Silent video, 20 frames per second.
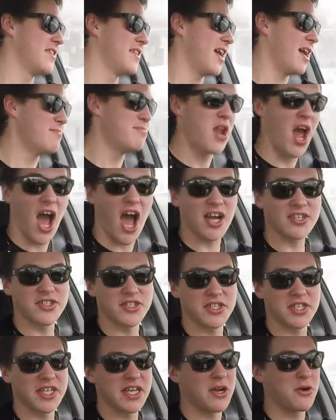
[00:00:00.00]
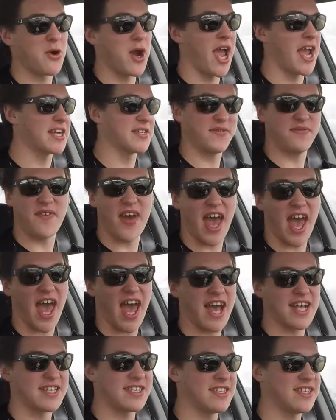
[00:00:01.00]
obnoxiously quick. It's
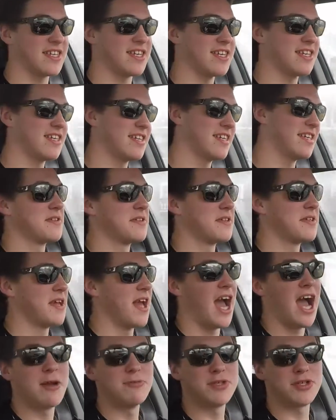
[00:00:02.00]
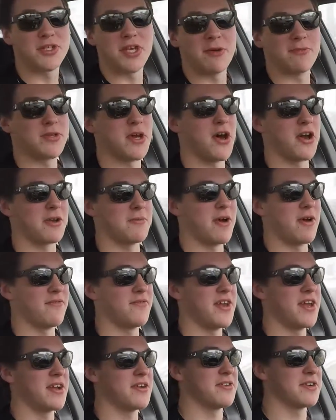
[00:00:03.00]
fast. I'm just up talking about
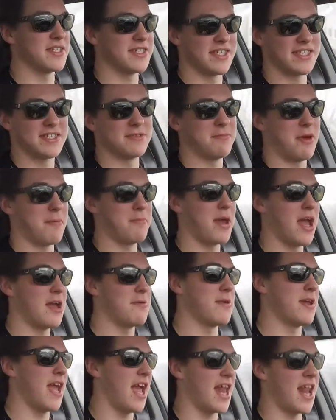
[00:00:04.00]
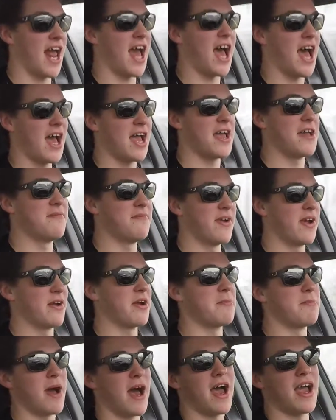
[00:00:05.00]
vehicle because this is my baby and I am
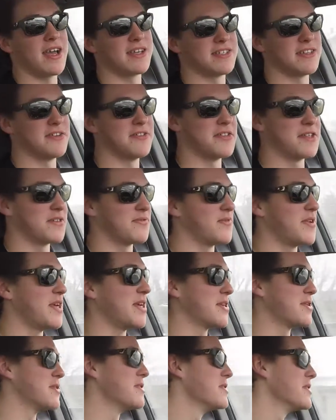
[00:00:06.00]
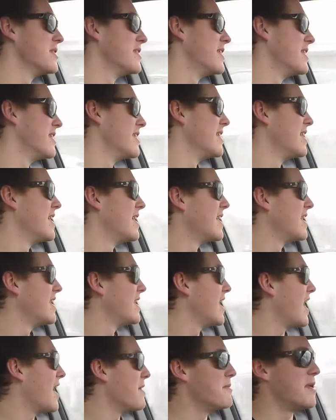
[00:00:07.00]
very biased on this vehicle.
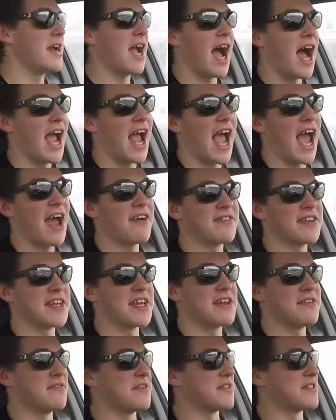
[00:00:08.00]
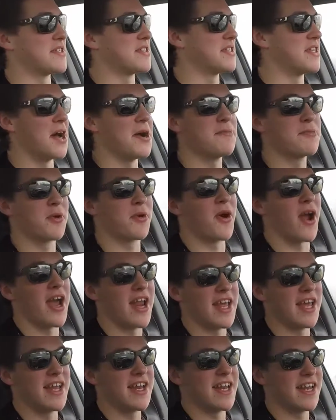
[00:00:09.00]
I mean, I have to give it some
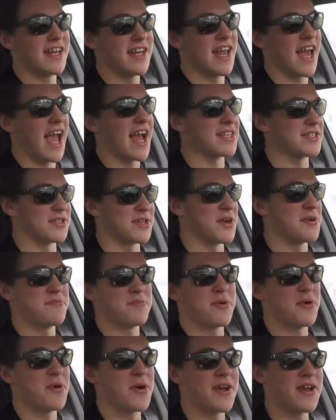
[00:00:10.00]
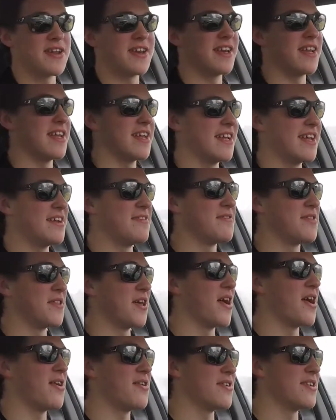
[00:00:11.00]
credit at some point, even
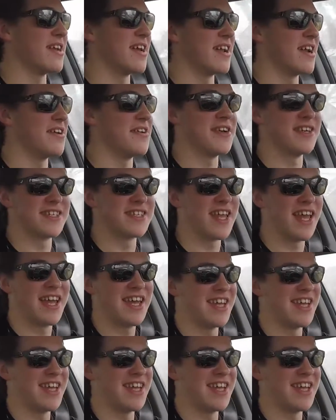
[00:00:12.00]
though, you know, it's